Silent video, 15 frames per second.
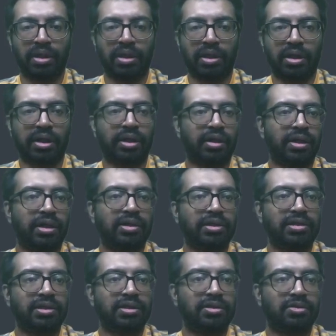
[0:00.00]
right.
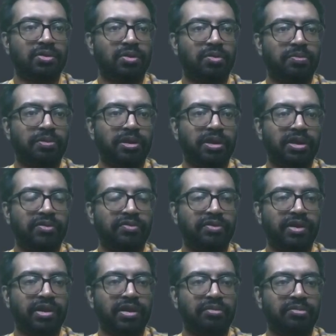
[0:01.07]
Let's just open that
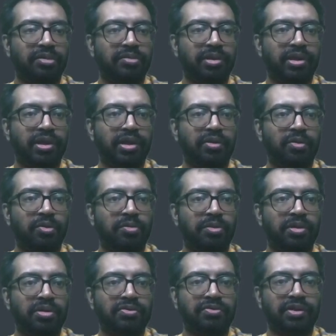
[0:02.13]
file. Maybe I can open
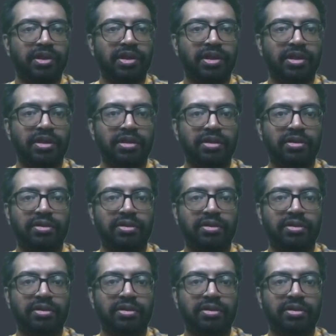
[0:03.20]
this file here.